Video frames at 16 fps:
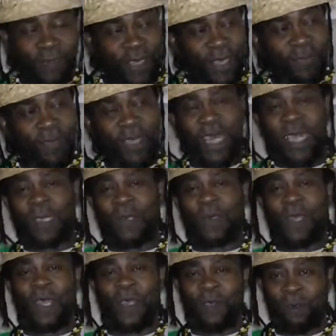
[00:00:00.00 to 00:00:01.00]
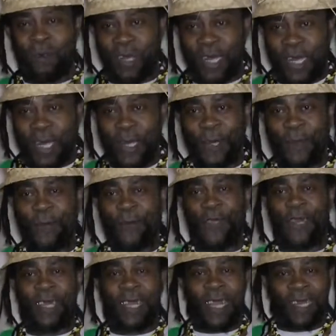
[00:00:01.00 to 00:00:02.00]
maybe that's where you'll be there
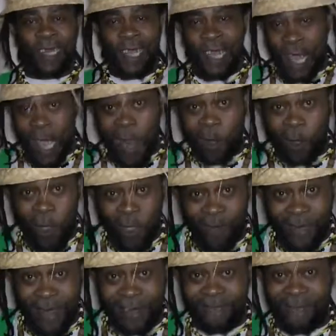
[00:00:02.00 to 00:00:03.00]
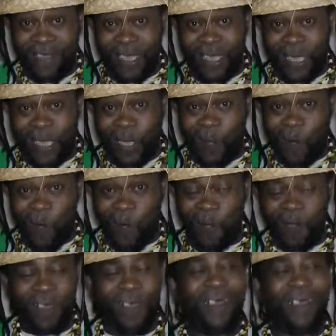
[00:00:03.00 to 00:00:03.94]
doing that. I'll come and visit you.